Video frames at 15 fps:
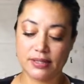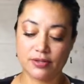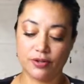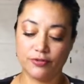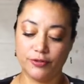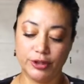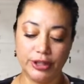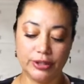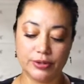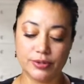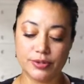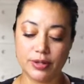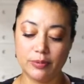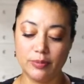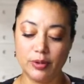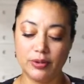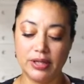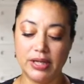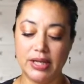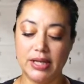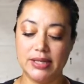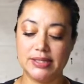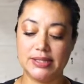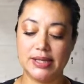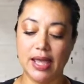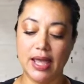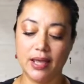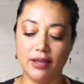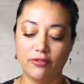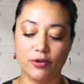Desert Foothills communities,
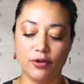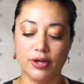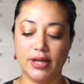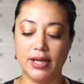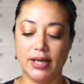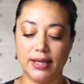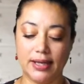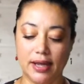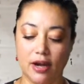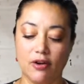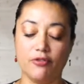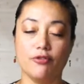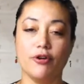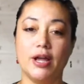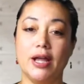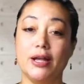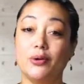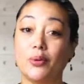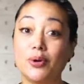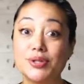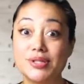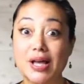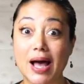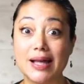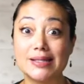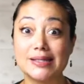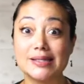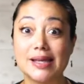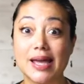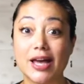Cave Creek, Carefree, North
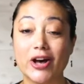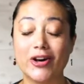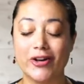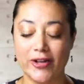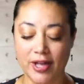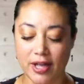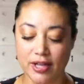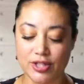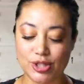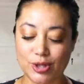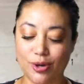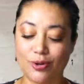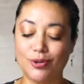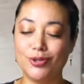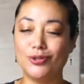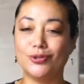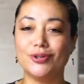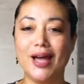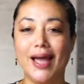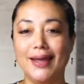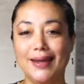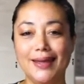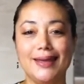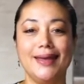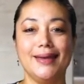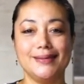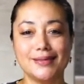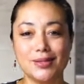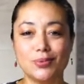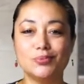Scottsdale. So you'll kind of
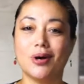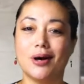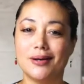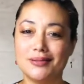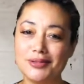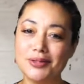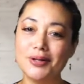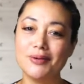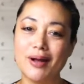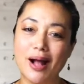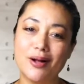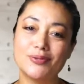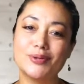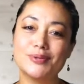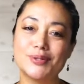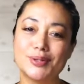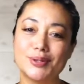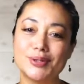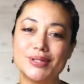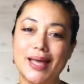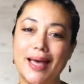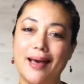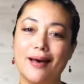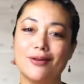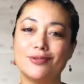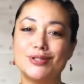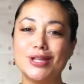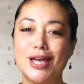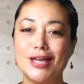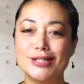get to wander around those little
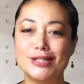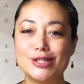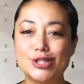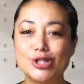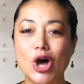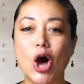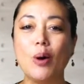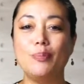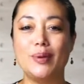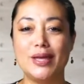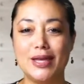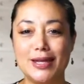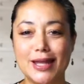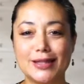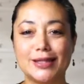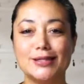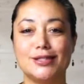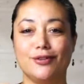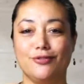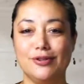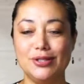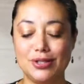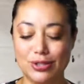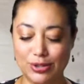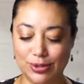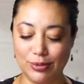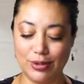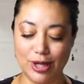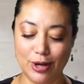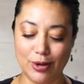towns, stop in at the different
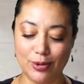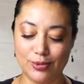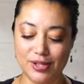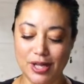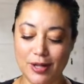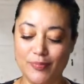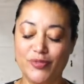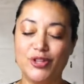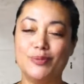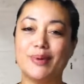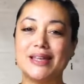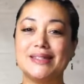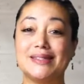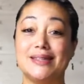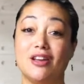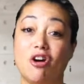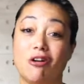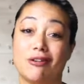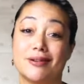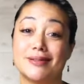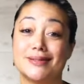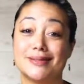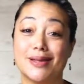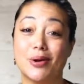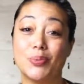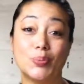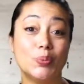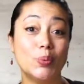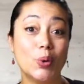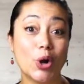studios. You might see artists
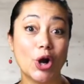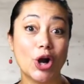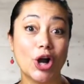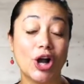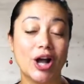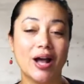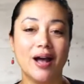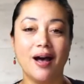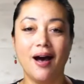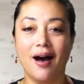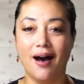at work.